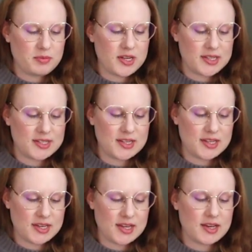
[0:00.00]

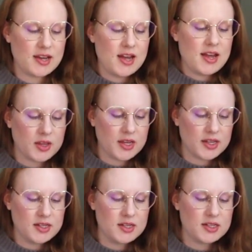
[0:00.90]
BCE. The
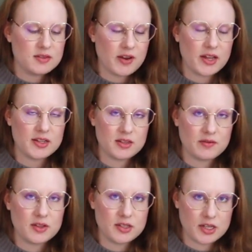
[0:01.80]
Indus Valley
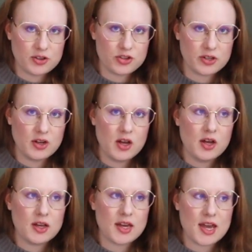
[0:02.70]
civilization
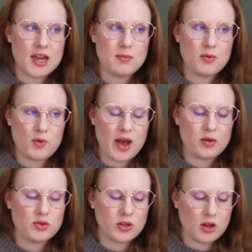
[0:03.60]
came
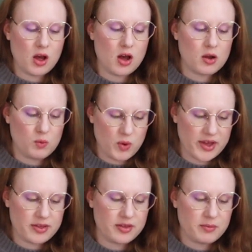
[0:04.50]
around along
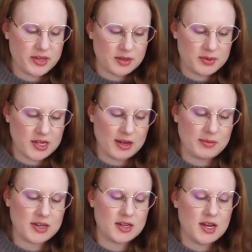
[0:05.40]
with the
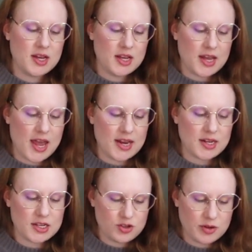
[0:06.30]
Mesopotamian
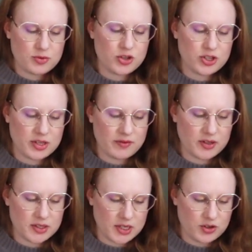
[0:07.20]
and Egyptian
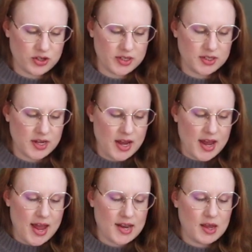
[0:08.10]
civilizations,
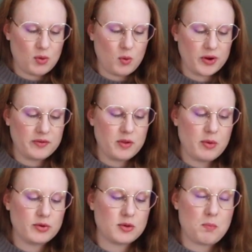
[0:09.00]
and they were one of the
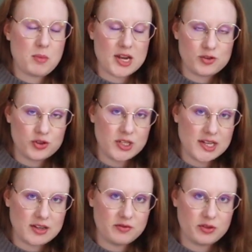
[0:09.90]
most
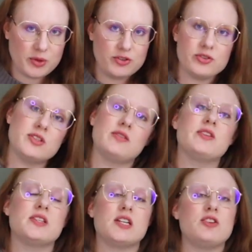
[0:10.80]
majorly influential
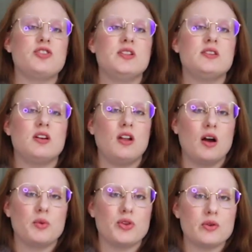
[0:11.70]
civilizations
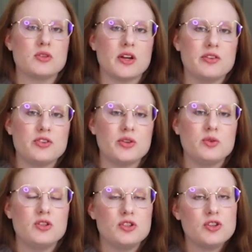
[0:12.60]
along with those other
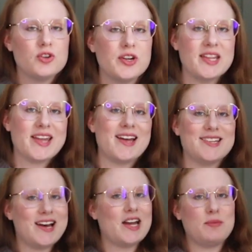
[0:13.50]
two during
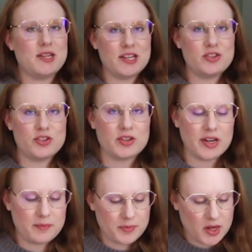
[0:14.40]
that time in
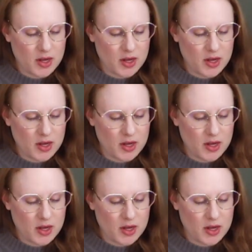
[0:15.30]
history.